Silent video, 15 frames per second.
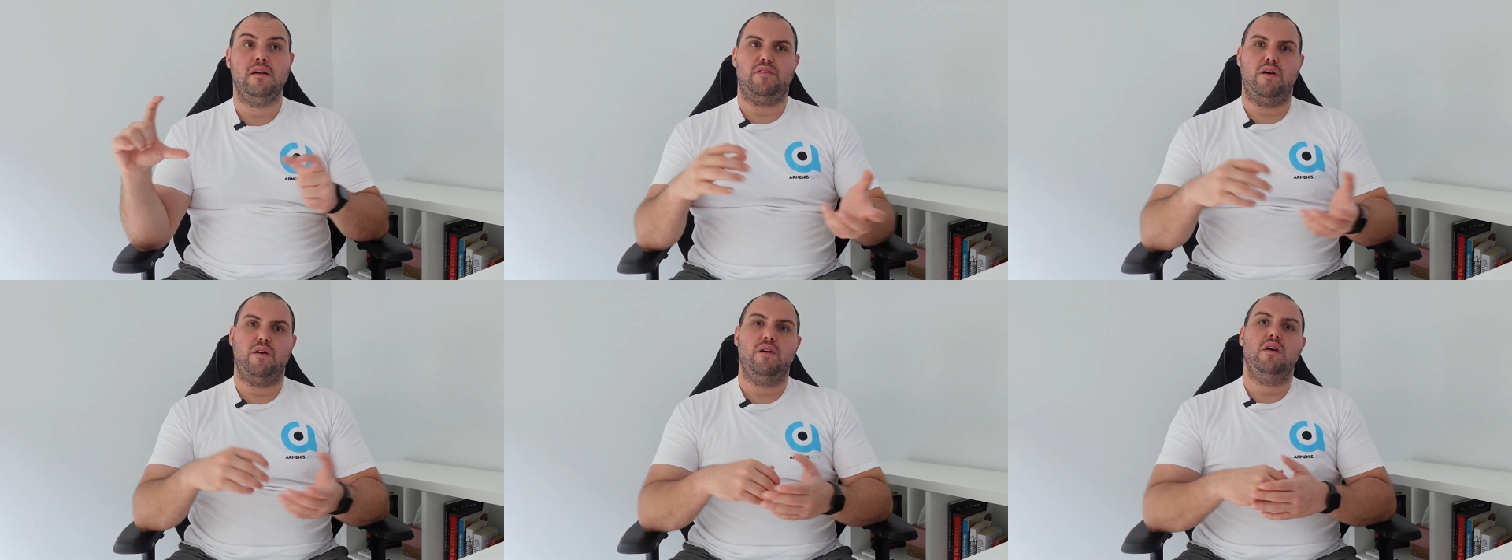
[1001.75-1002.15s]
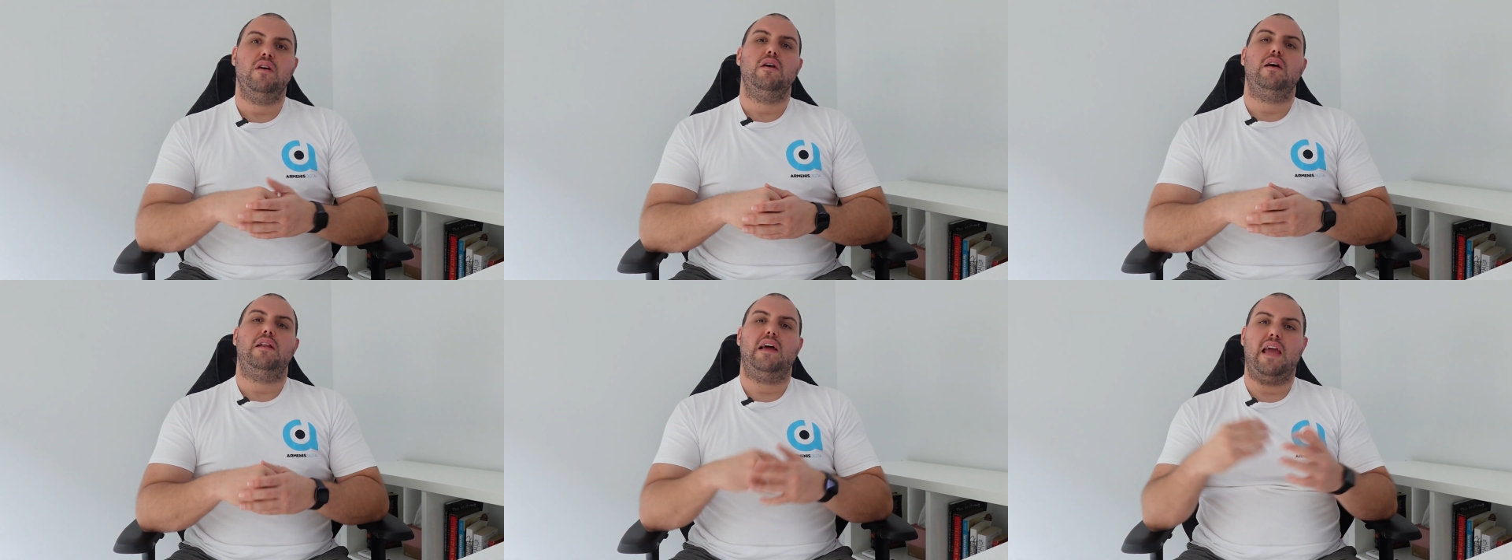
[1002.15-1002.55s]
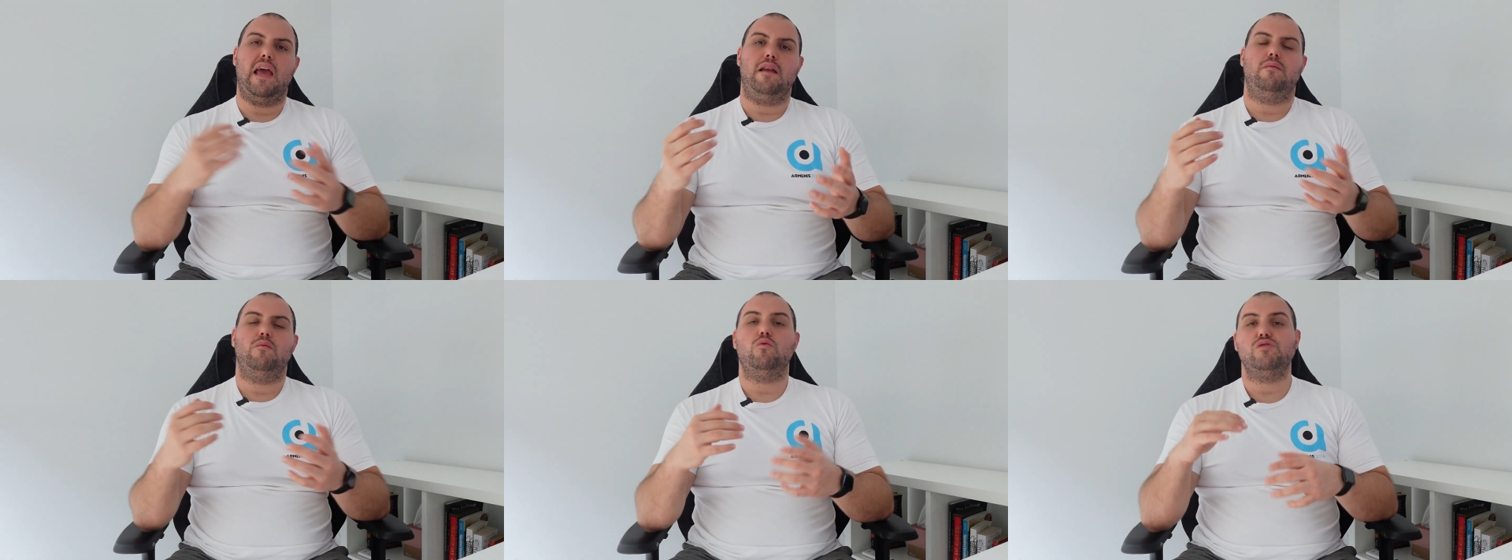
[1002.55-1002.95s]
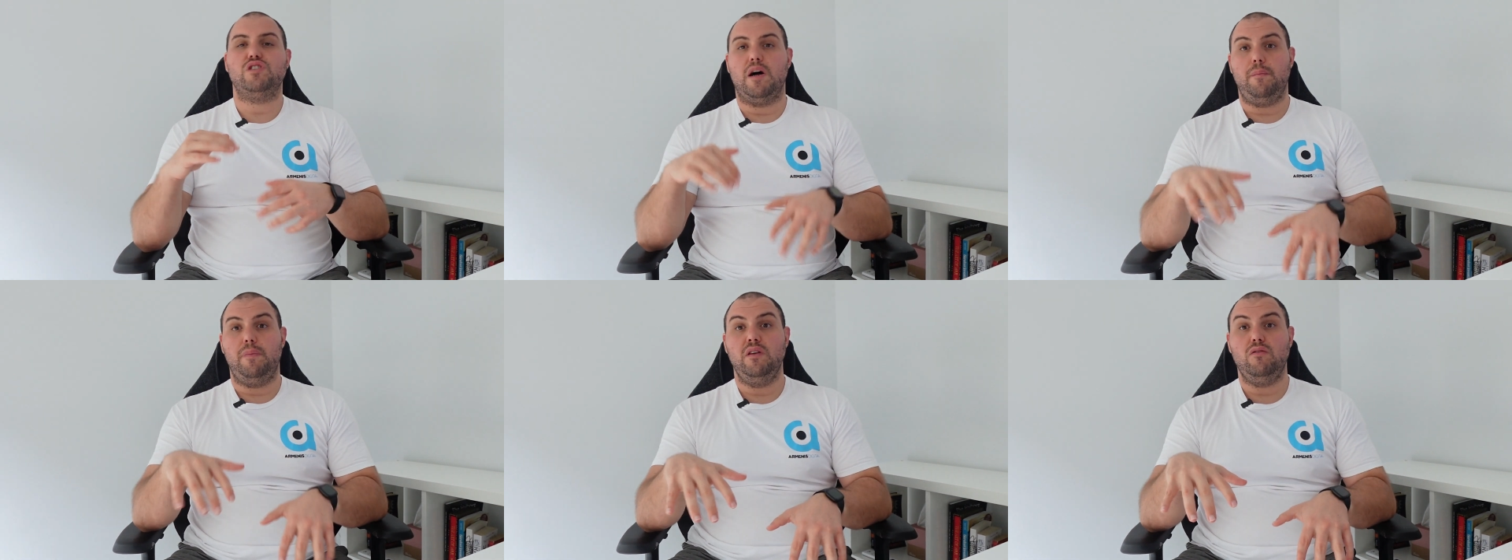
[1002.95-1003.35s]
So again, we'll
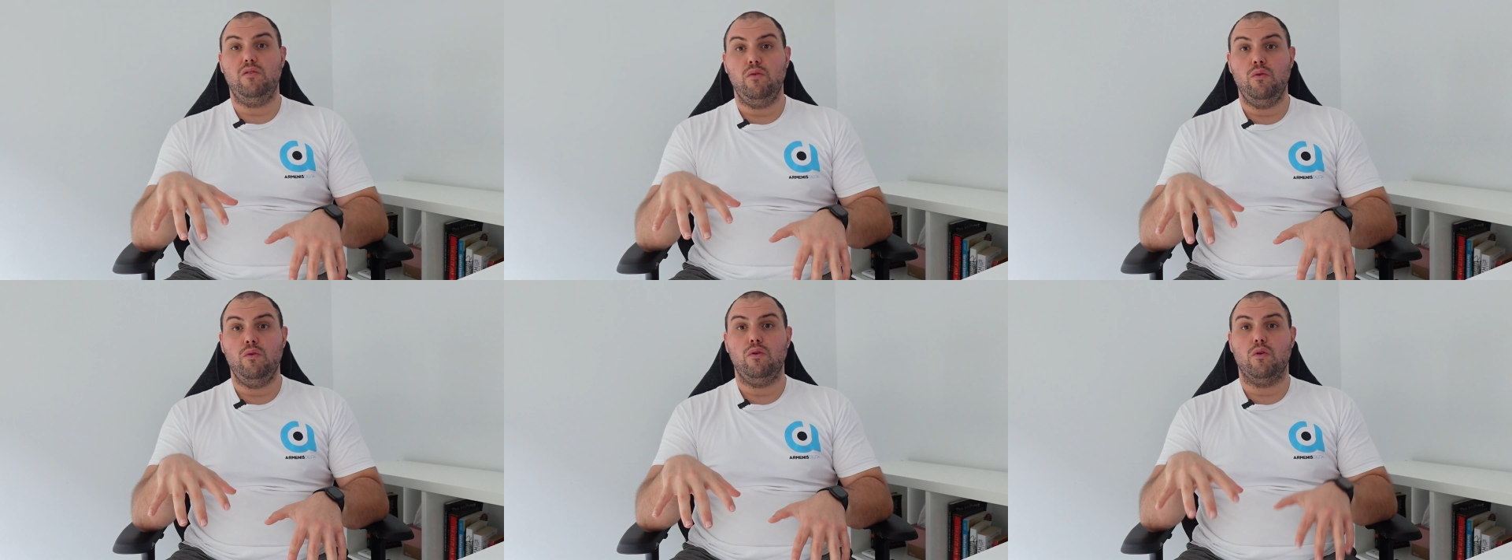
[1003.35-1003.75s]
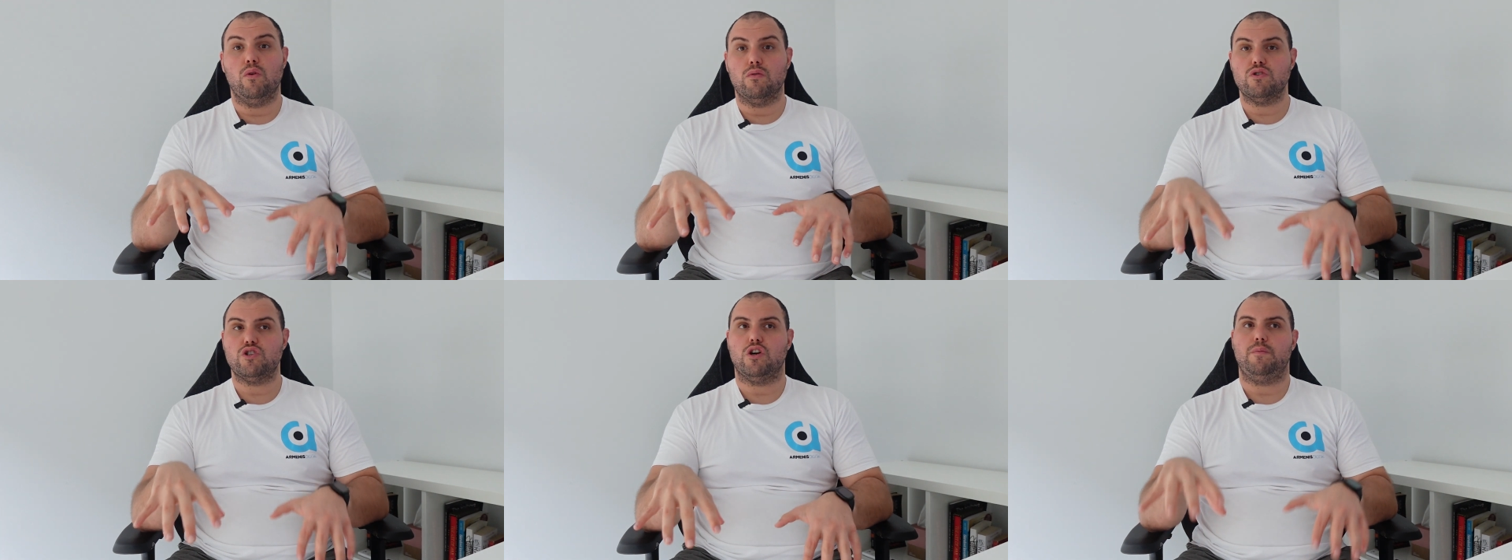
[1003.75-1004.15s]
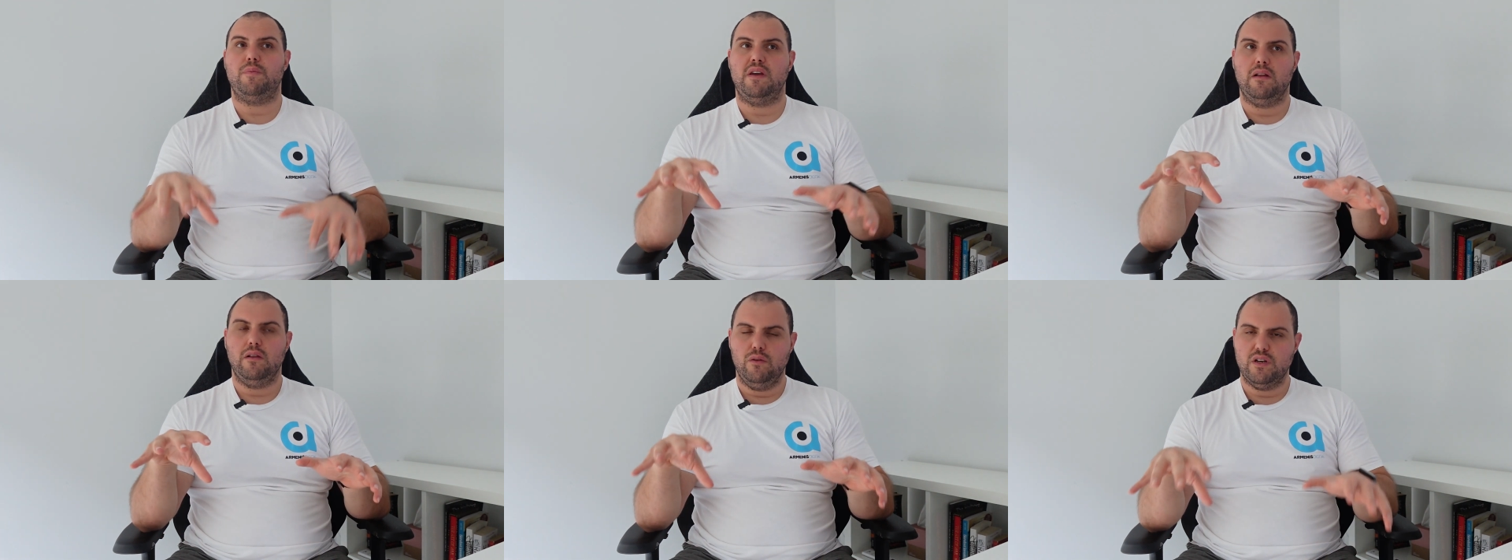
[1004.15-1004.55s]
jump into Google Shopping,